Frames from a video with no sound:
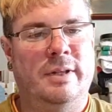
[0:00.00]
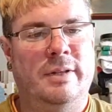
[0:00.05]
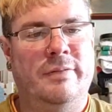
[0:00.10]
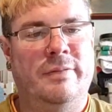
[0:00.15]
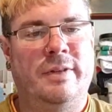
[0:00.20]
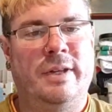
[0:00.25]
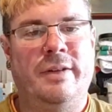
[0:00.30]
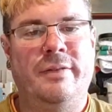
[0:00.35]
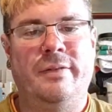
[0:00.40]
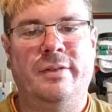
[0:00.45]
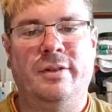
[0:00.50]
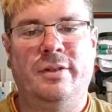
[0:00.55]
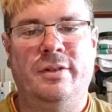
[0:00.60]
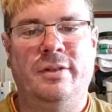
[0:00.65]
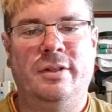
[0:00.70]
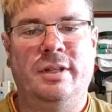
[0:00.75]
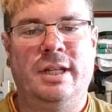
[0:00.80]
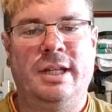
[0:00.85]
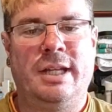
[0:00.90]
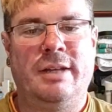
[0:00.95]
they
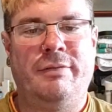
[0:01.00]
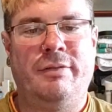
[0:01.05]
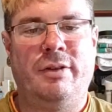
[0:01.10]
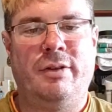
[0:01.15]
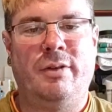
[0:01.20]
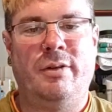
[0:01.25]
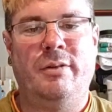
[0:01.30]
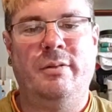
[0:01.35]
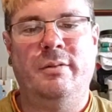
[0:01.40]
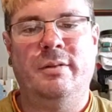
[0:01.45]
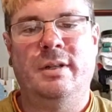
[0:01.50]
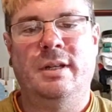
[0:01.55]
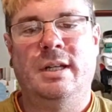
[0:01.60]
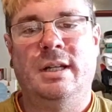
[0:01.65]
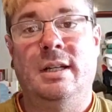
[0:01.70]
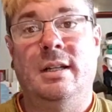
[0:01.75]
give you,